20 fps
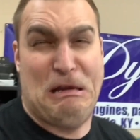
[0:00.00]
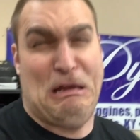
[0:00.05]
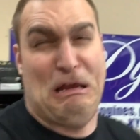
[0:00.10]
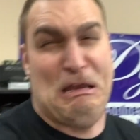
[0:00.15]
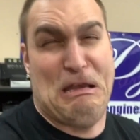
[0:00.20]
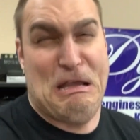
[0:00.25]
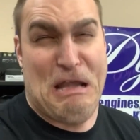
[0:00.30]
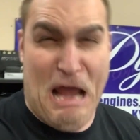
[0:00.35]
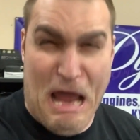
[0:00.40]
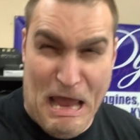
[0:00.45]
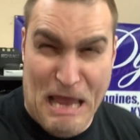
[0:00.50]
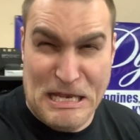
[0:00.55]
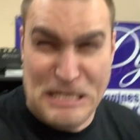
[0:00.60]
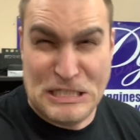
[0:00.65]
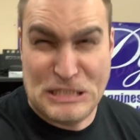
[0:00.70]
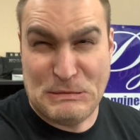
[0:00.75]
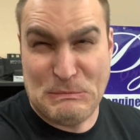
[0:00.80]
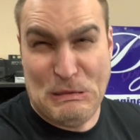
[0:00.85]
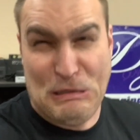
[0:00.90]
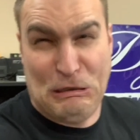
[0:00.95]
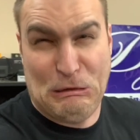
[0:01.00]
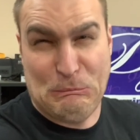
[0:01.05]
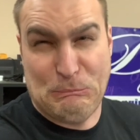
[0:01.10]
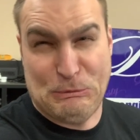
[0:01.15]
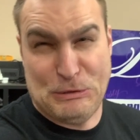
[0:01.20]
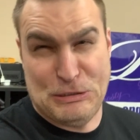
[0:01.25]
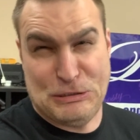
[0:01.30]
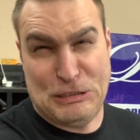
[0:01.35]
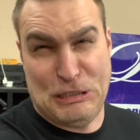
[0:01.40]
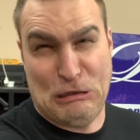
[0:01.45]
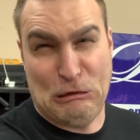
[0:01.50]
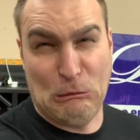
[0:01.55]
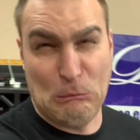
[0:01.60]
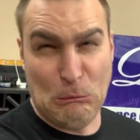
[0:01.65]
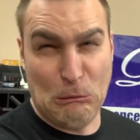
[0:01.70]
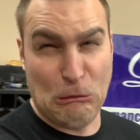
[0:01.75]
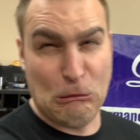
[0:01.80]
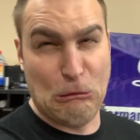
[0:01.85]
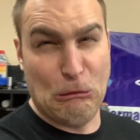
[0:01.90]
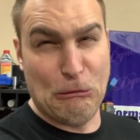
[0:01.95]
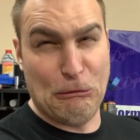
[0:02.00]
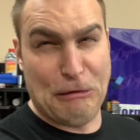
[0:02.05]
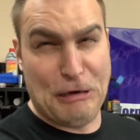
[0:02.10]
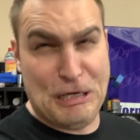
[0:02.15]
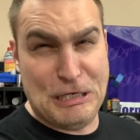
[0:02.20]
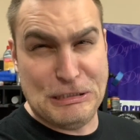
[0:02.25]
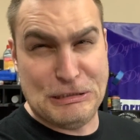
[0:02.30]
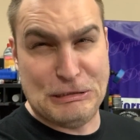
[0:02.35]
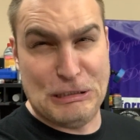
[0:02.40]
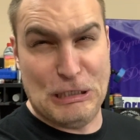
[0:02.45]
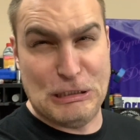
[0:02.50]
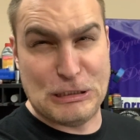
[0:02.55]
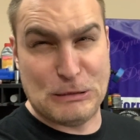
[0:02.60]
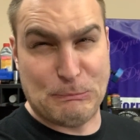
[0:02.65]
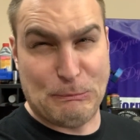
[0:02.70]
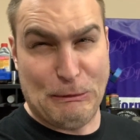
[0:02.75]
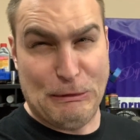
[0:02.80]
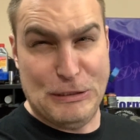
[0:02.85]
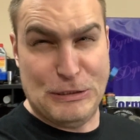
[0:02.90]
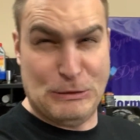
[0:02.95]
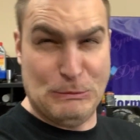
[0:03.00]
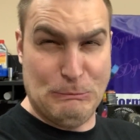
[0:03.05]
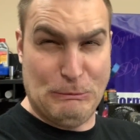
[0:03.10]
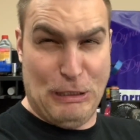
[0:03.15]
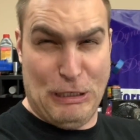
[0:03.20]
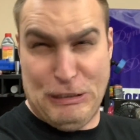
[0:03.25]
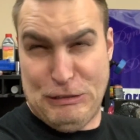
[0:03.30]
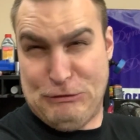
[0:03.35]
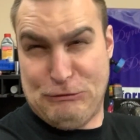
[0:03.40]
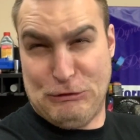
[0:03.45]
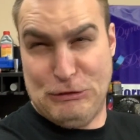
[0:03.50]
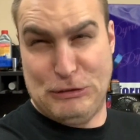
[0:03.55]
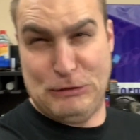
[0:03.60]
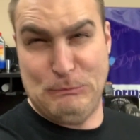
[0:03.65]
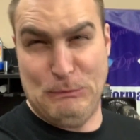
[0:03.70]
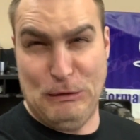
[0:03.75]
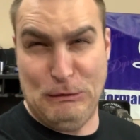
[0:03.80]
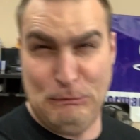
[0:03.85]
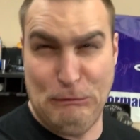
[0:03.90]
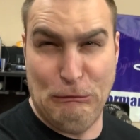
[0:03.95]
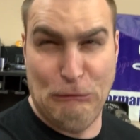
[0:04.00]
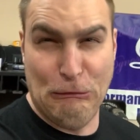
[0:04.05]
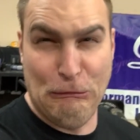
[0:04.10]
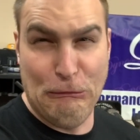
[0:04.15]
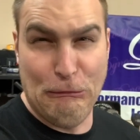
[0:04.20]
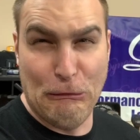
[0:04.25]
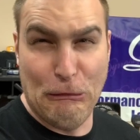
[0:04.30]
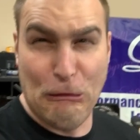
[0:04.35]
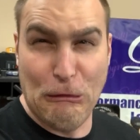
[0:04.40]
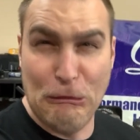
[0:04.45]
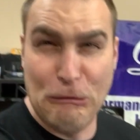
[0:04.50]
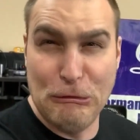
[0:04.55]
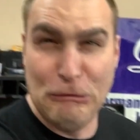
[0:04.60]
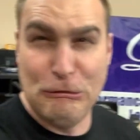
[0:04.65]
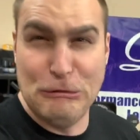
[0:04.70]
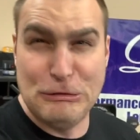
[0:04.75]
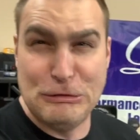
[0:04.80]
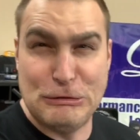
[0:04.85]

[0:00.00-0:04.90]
it nice, make it presentable, go races, spray some nitrous maybe, who knows?